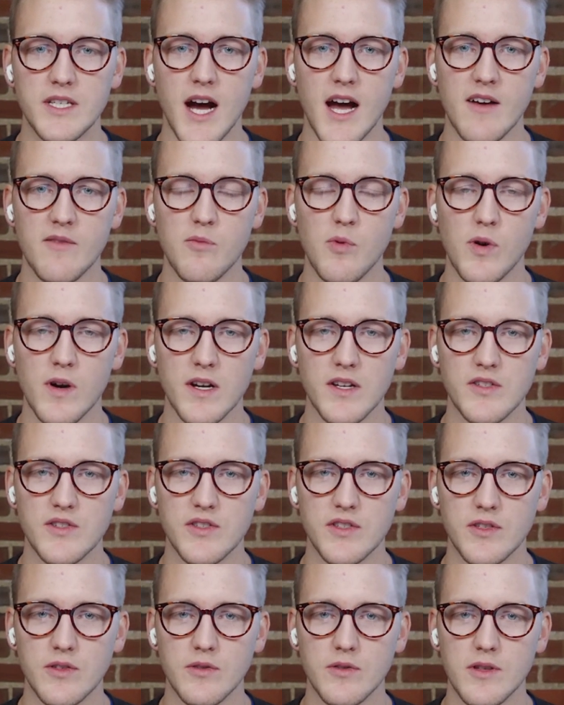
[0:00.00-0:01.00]
we dive
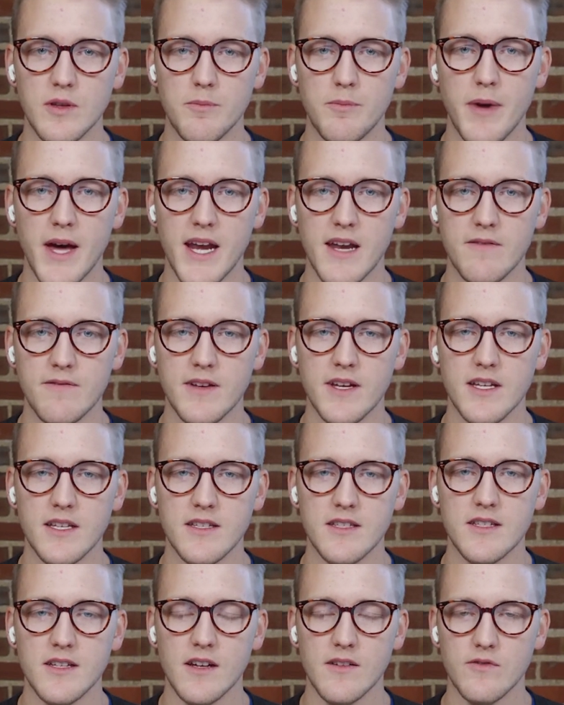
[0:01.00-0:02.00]
more into the
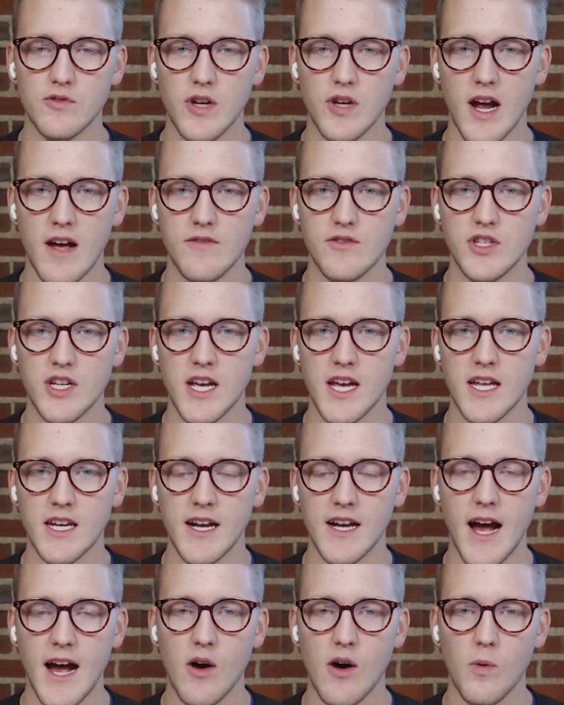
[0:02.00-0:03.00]
benefits of drive
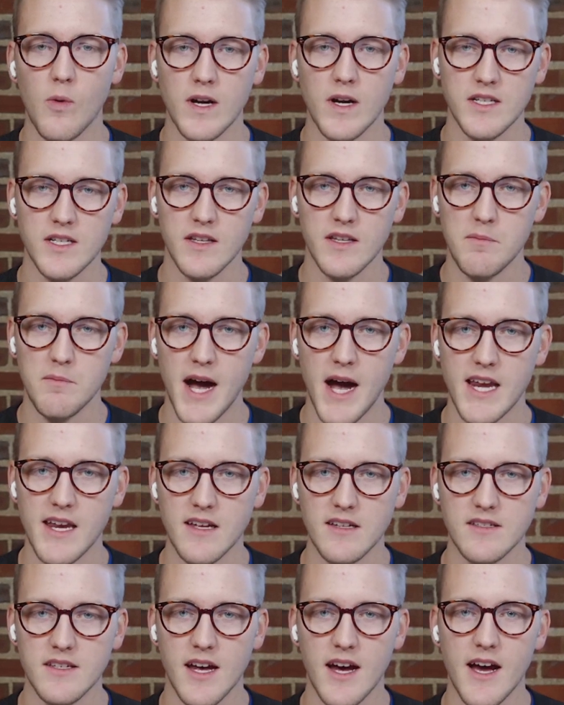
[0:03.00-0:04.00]
chain and how it works on the
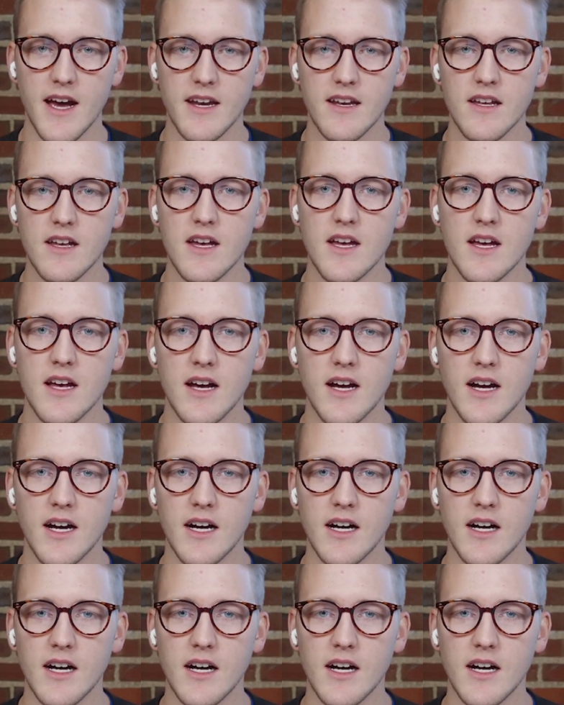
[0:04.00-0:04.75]
mining side.